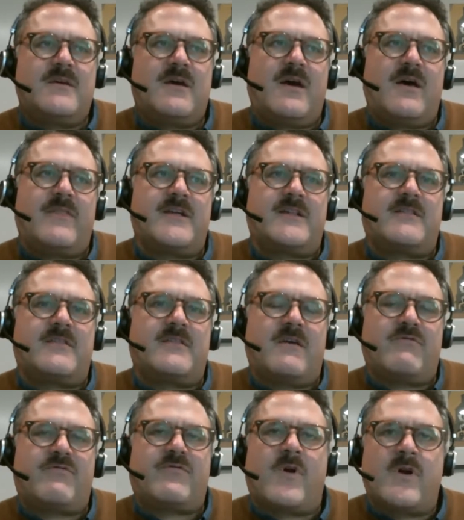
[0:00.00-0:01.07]

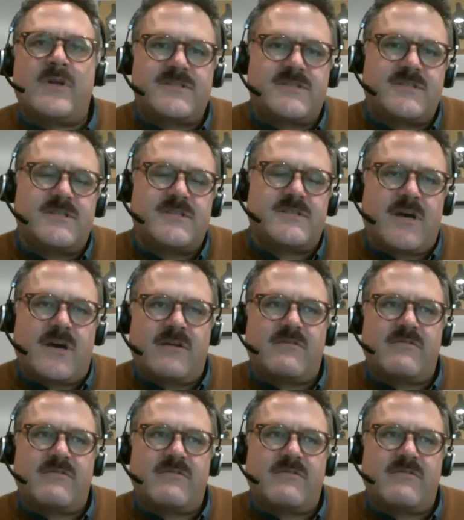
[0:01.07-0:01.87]
that fronts design